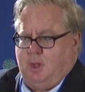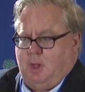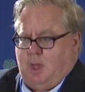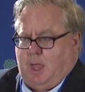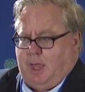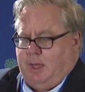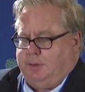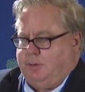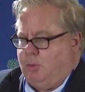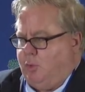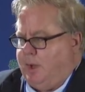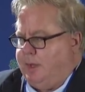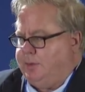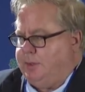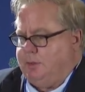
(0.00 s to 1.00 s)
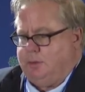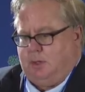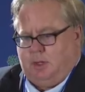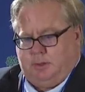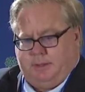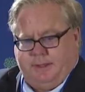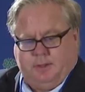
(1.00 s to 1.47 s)
and the way that
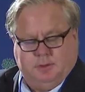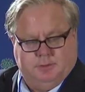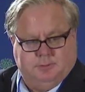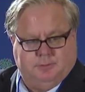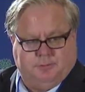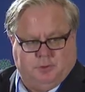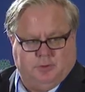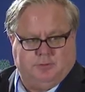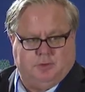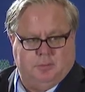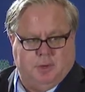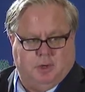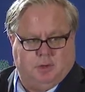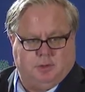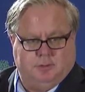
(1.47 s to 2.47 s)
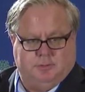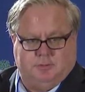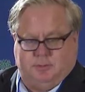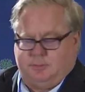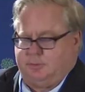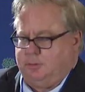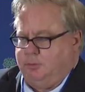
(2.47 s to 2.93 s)
Lincoln's first American
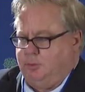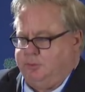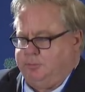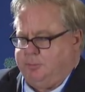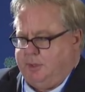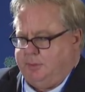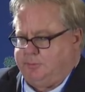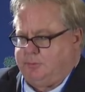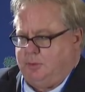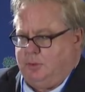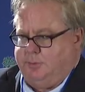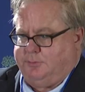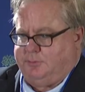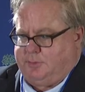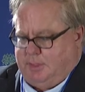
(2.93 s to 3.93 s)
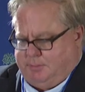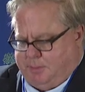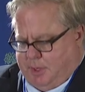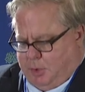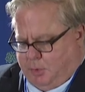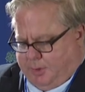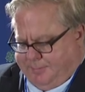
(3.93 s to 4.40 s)
system was based on steam
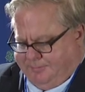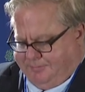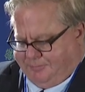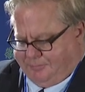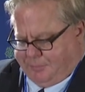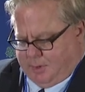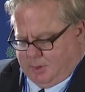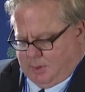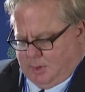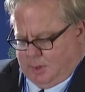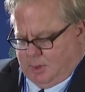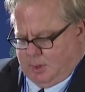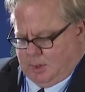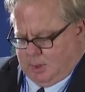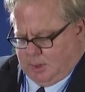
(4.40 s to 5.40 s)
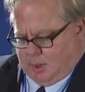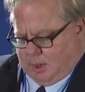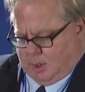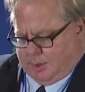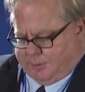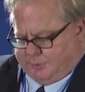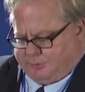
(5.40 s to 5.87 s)
power.
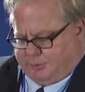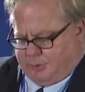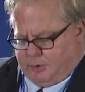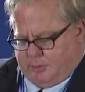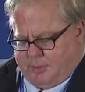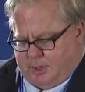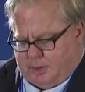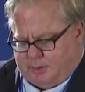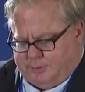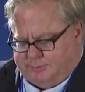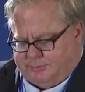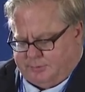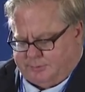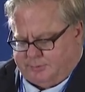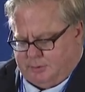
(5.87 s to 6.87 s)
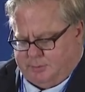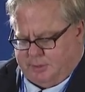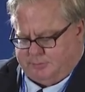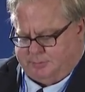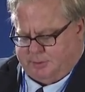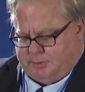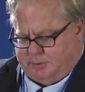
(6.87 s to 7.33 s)
This third American system
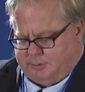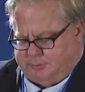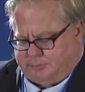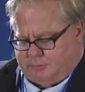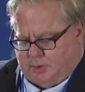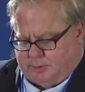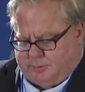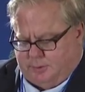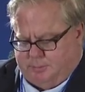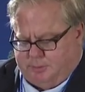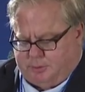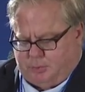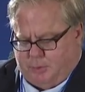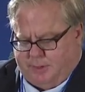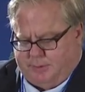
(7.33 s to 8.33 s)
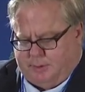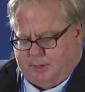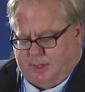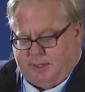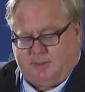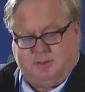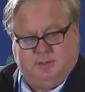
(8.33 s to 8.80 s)
has been constructed between the
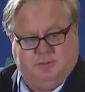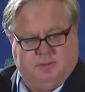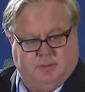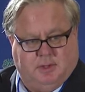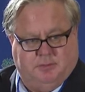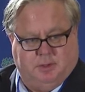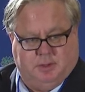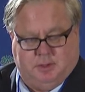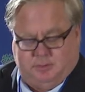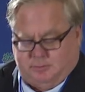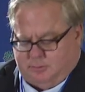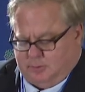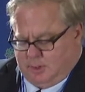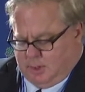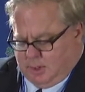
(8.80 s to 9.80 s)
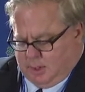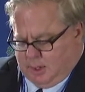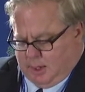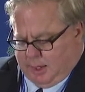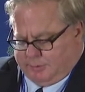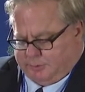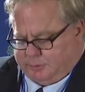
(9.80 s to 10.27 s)
1970s
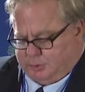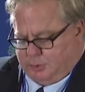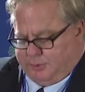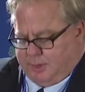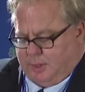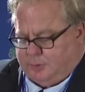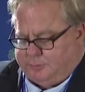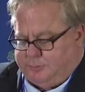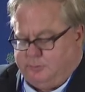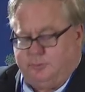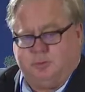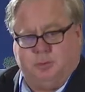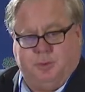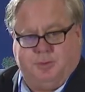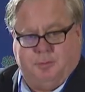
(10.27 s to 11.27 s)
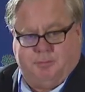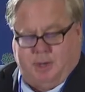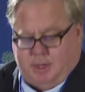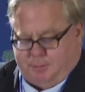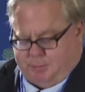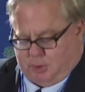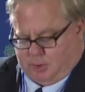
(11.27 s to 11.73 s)
and the 2000s with the
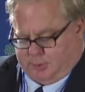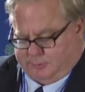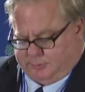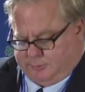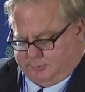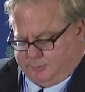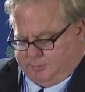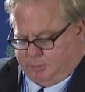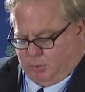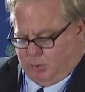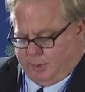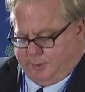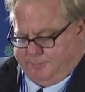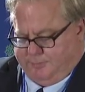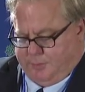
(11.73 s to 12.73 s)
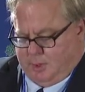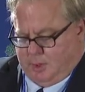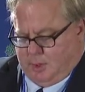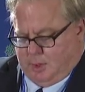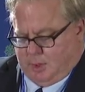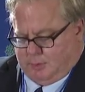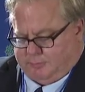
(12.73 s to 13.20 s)
bipartisan support
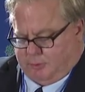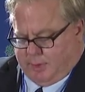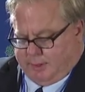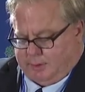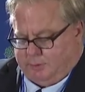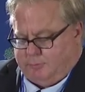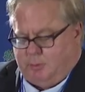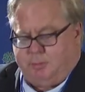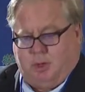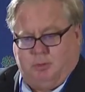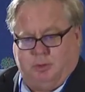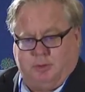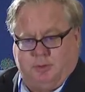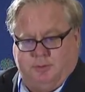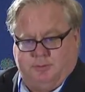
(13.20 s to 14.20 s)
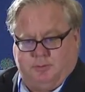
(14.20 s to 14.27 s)
of Reagan Republicans